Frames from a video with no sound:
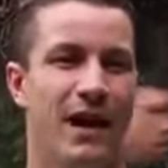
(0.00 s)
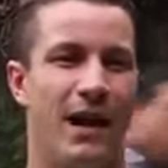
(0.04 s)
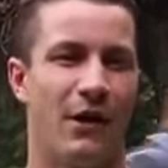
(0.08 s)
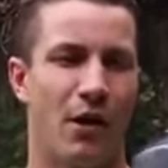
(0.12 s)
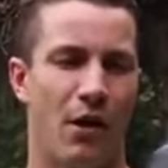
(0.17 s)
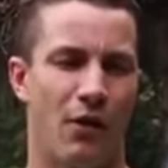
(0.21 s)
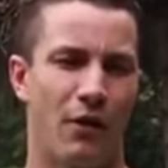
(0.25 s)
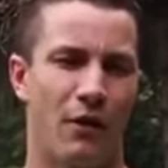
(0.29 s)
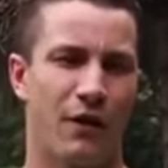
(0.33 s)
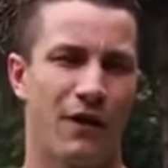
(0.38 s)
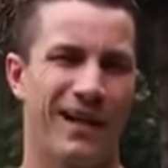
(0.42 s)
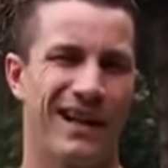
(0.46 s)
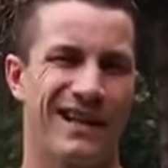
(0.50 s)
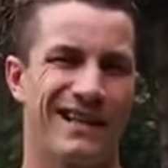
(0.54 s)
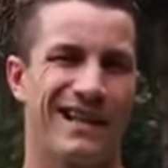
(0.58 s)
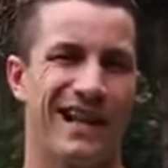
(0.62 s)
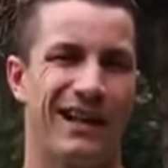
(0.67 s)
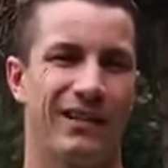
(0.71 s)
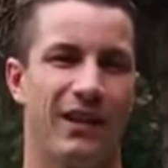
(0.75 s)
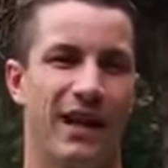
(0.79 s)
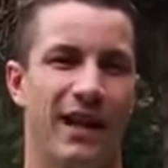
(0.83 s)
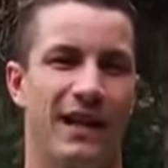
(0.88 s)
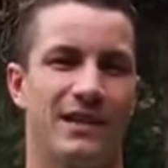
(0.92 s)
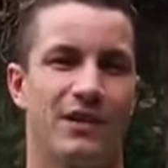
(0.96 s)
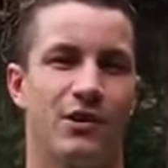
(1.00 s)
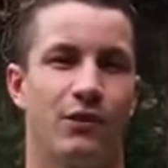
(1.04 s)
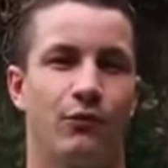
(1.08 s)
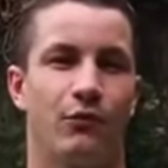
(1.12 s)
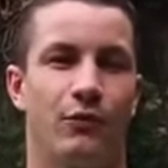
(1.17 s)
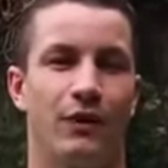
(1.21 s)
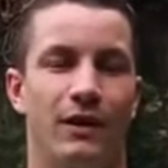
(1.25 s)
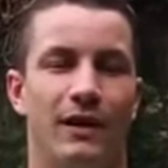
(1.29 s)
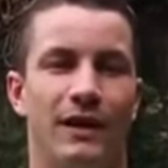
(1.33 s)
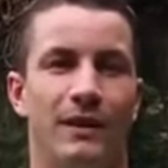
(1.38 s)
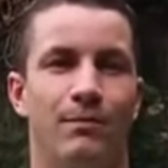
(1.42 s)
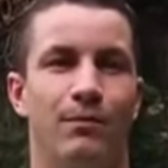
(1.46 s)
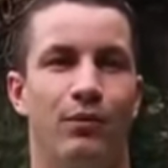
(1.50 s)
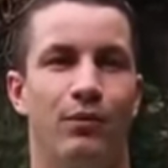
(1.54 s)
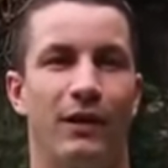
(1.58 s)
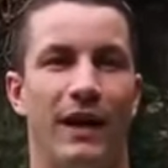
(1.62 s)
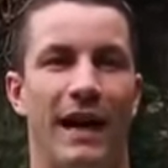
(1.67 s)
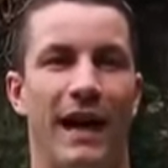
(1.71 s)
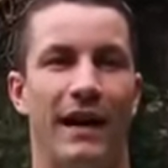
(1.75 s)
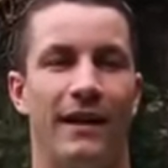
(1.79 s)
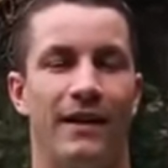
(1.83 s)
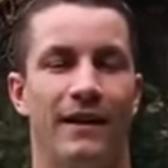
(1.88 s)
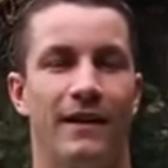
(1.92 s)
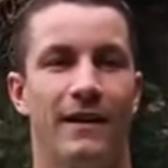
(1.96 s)
Another thing is I like to really
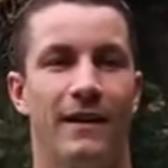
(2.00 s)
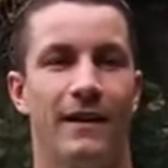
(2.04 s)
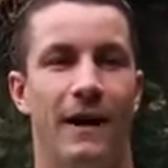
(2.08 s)
plan